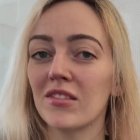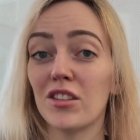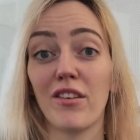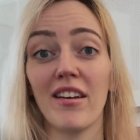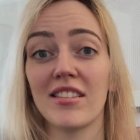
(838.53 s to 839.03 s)

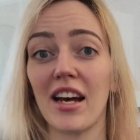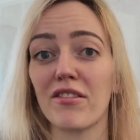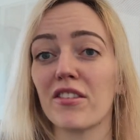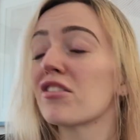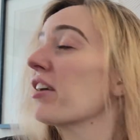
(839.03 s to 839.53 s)
Which is very
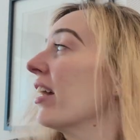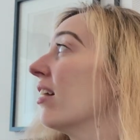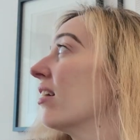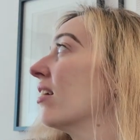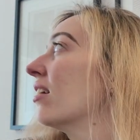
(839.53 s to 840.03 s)
sad for the
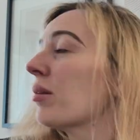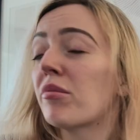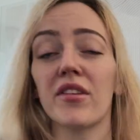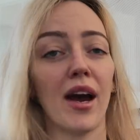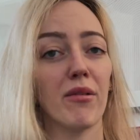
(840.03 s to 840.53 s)
tree.
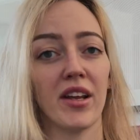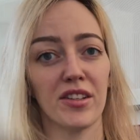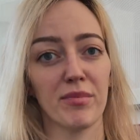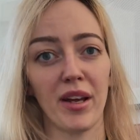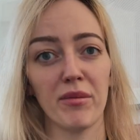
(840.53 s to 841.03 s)
But that would
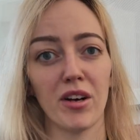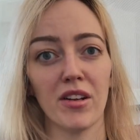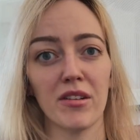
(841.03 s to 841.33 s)
explain what